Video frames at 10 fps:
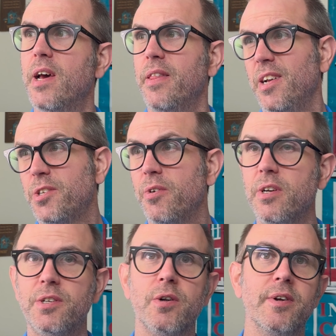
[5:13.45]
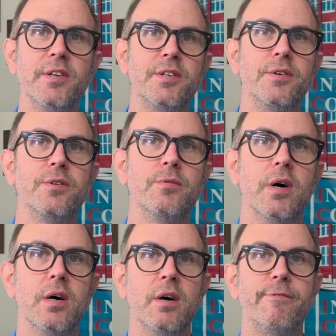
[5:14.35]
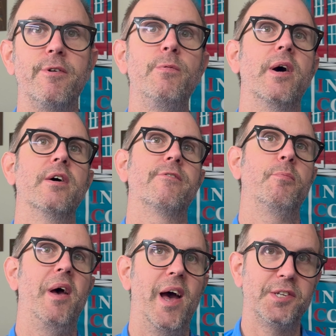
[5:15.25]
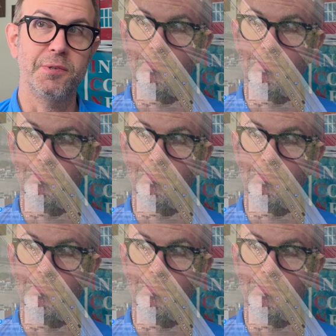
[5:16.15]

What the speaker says: that's going to turn into a freeway overpass.